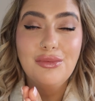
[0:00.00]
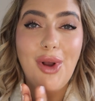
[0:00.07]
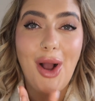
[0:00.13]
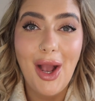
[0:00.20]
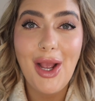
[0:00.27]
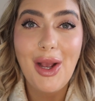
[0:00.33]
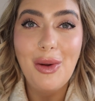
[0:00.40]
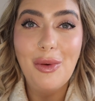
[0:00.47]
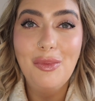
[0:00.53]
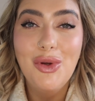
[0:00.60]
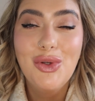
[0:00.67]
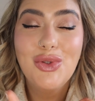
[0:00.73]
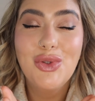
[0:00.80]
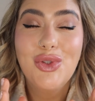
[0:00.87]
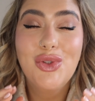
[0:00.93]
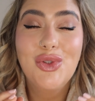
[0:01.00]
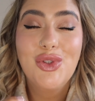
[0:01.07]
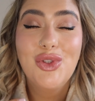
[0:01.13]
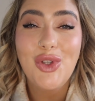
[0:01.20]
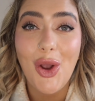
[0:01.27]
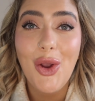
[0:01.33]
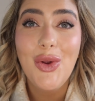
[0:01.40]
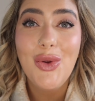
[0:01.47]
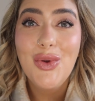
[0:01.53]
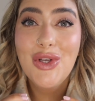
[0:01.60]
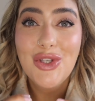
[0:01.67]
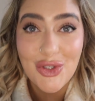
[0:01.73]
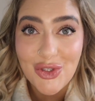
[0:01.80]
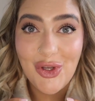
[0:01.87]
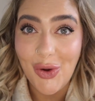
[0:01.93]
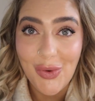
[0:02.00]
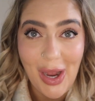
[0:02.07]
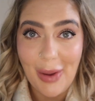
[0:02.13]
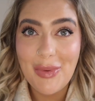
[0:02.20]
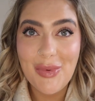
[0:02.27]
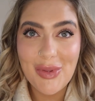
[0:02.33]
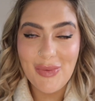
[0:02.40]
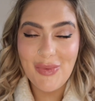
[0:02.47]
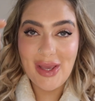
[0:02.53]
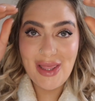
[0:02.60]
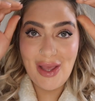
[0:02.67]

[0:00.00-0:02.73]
I am so happy with the way